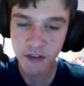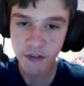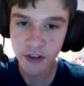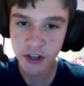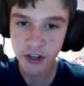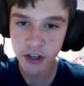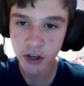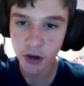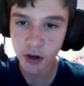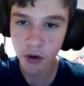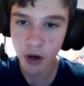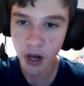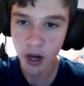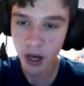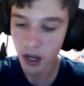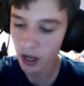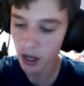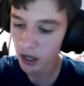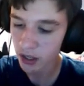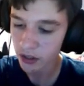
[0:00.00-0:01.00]
video
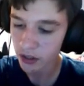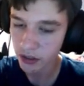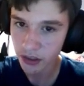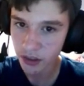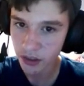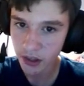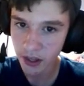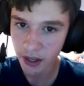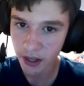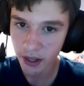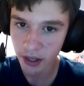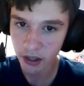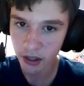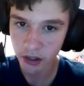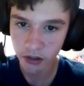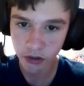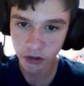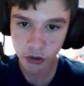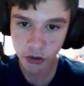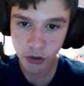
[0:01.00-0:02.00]
uh the
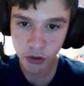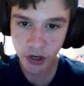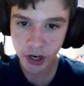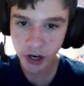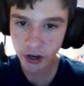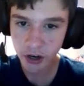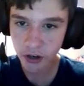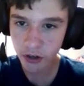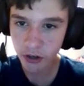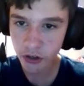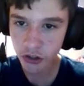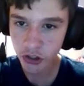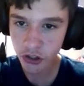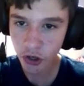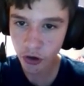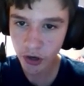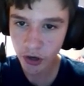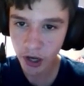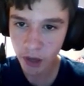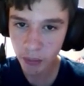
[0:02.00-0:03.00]
new character
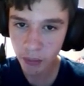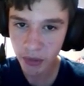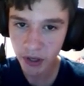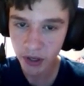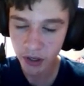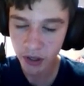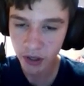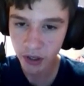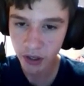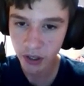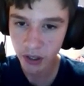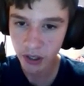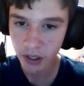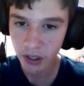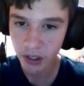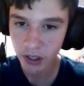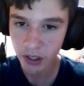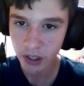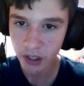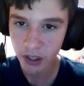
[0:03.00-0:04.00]
showed up
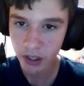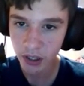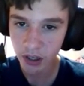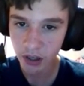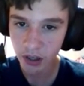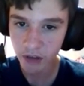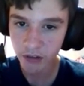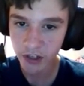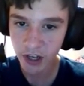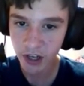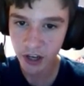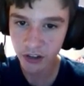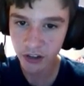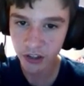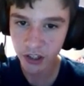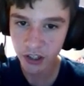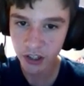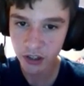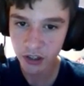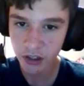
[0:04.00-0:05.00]

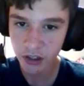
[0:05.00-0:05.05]
evidently.